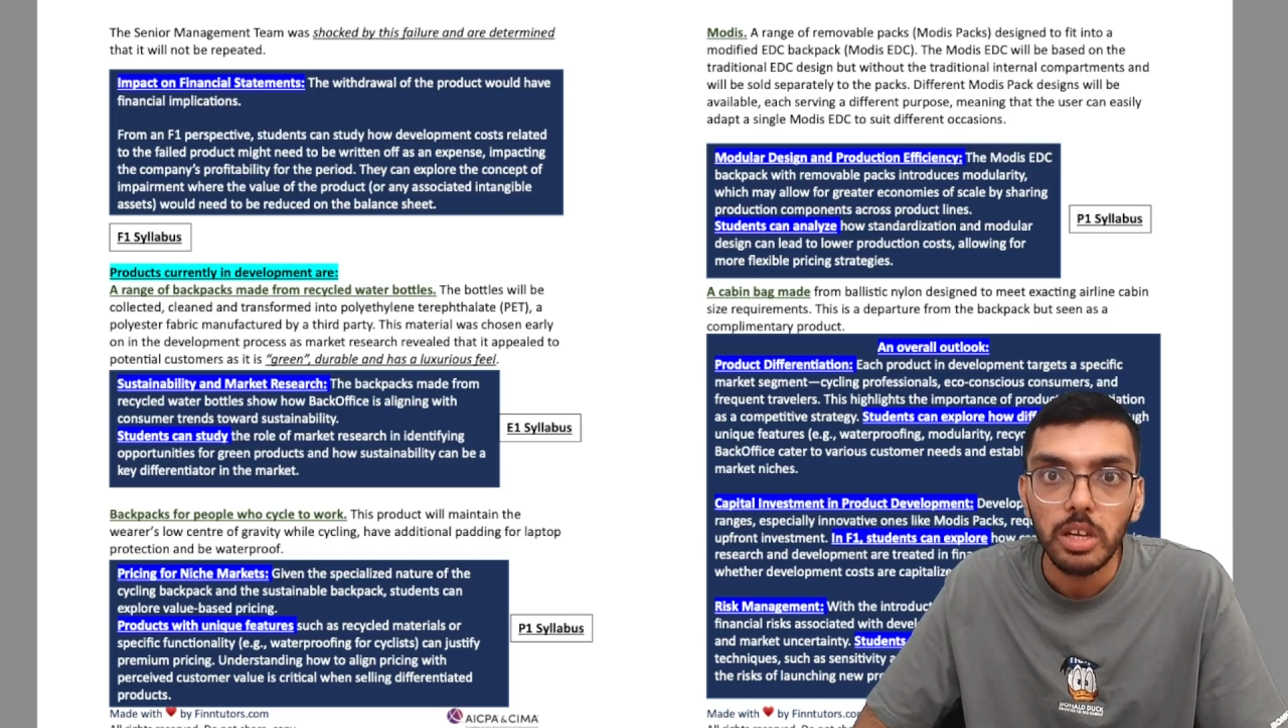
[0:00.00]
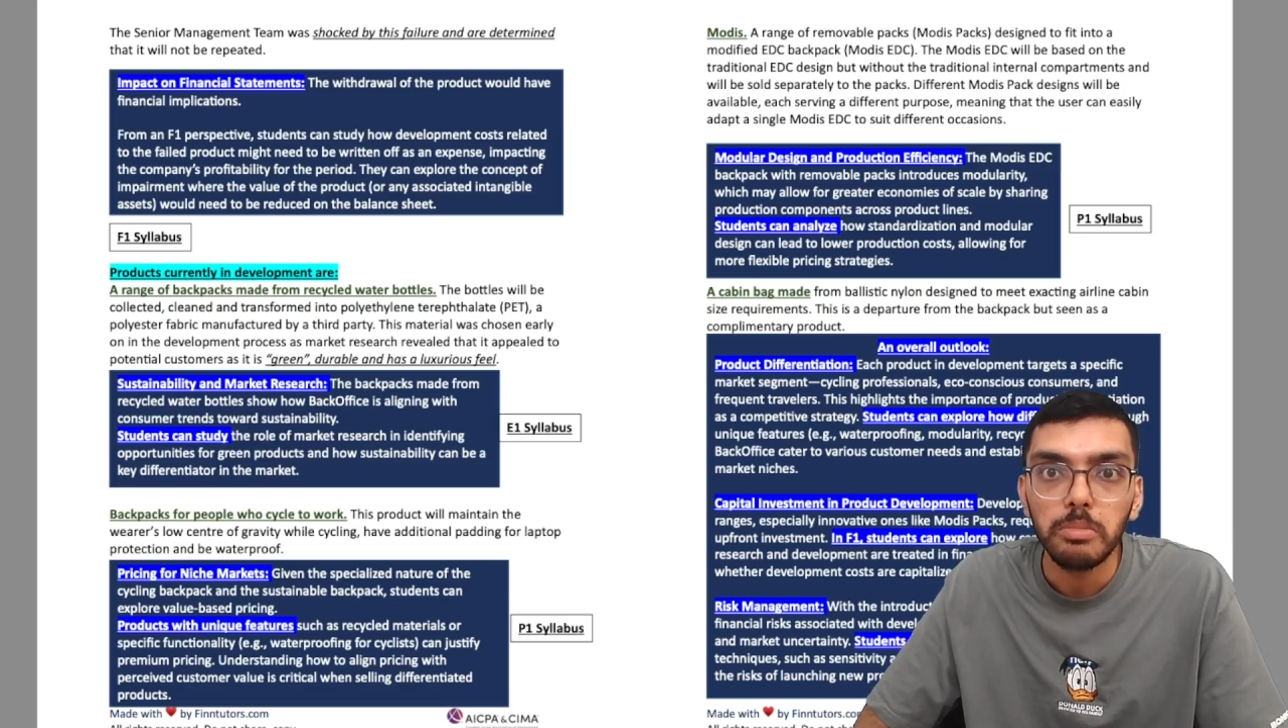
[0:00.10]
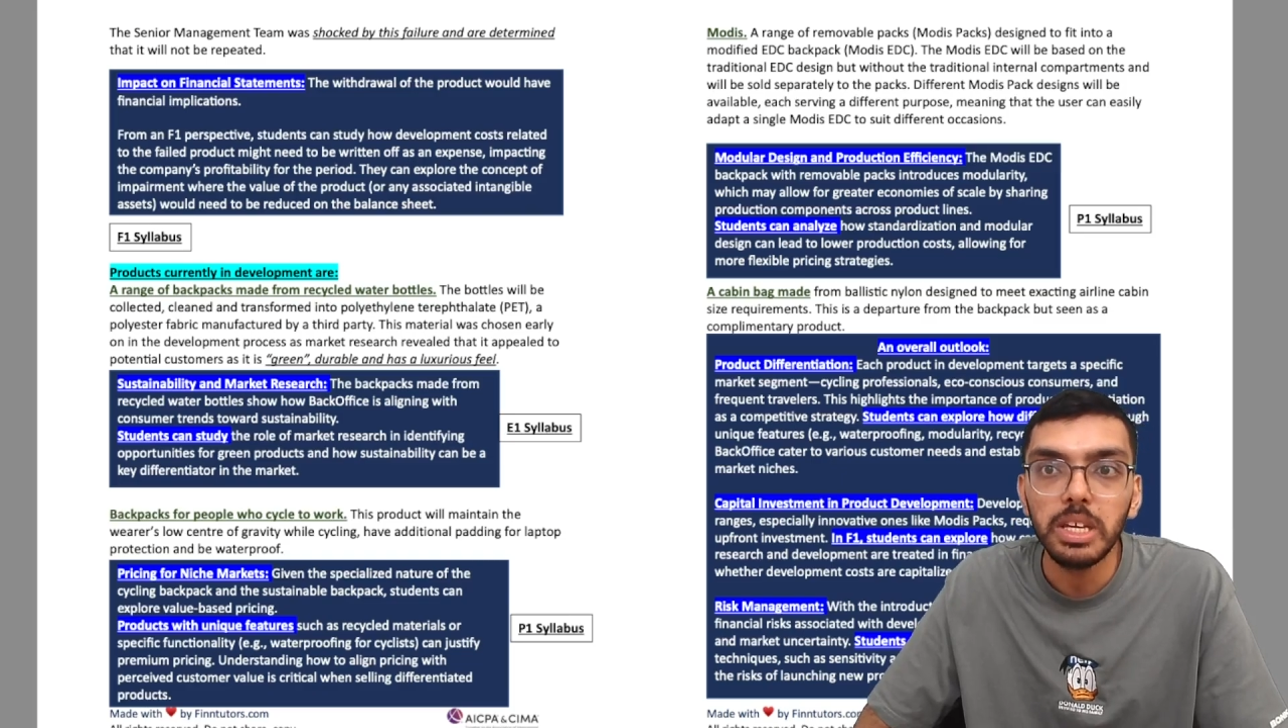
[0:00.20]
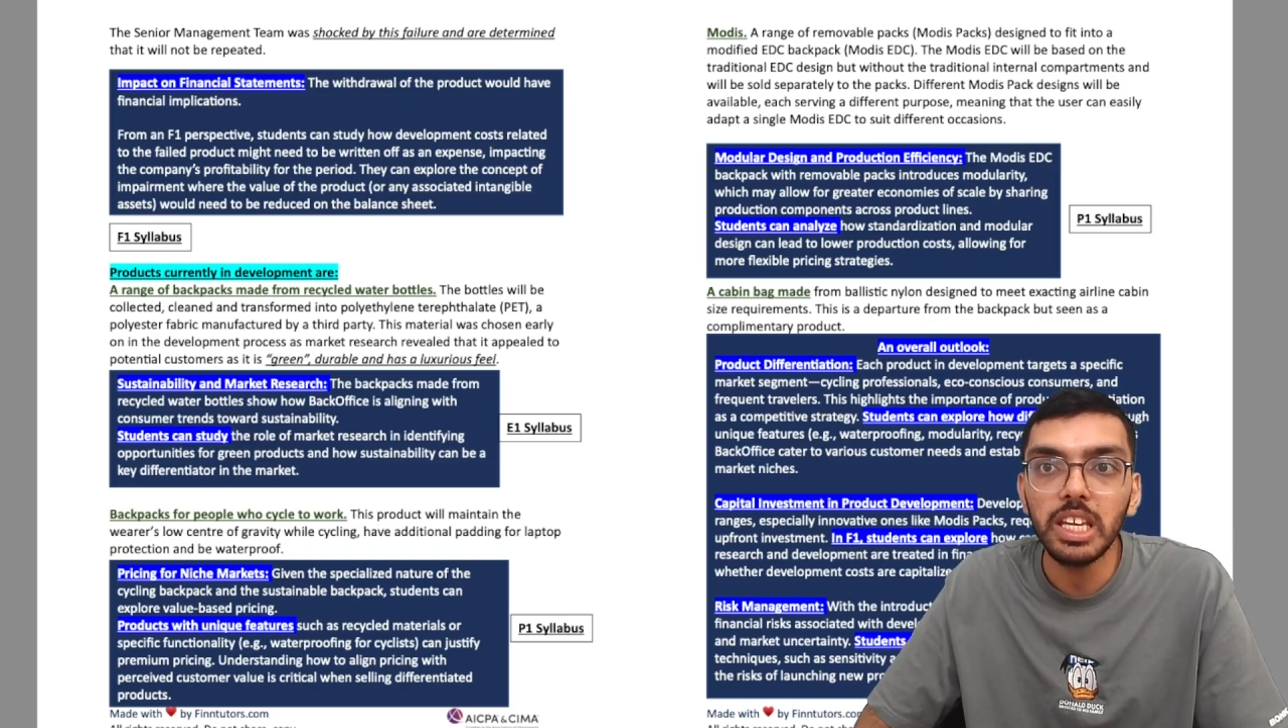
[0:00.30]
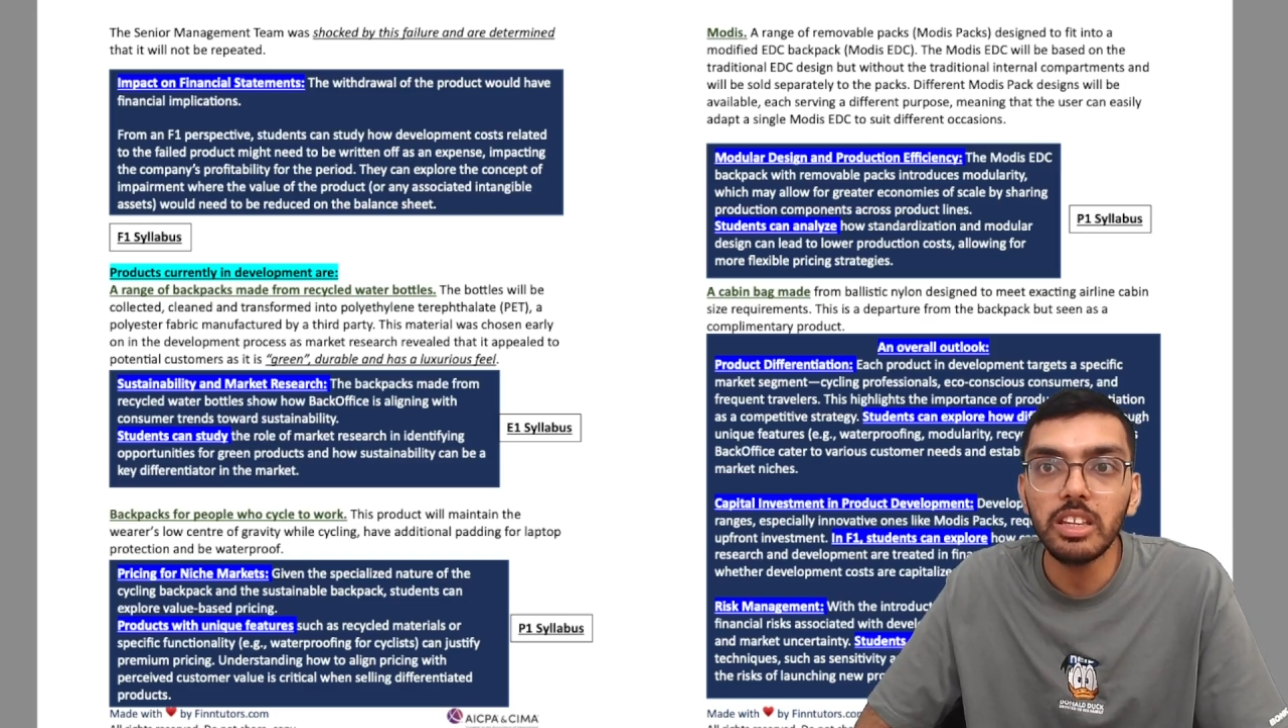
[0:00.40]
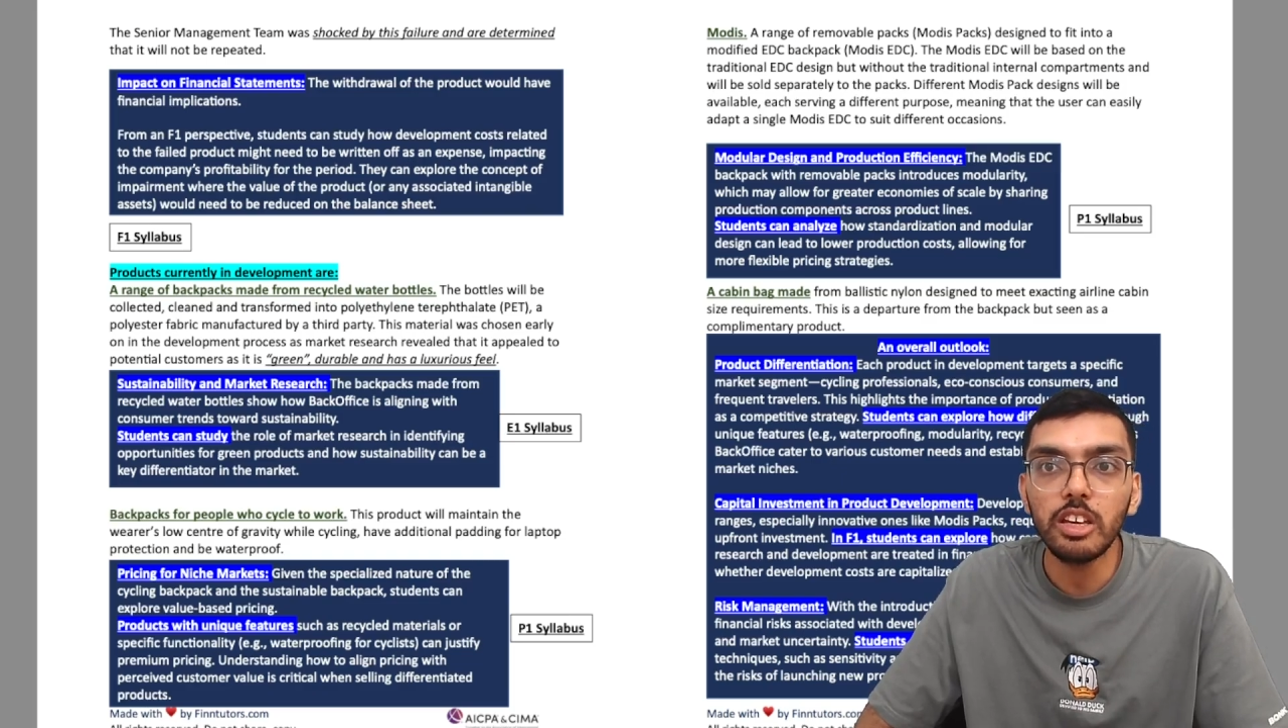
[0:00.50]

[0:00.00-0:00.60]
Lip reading: meaning the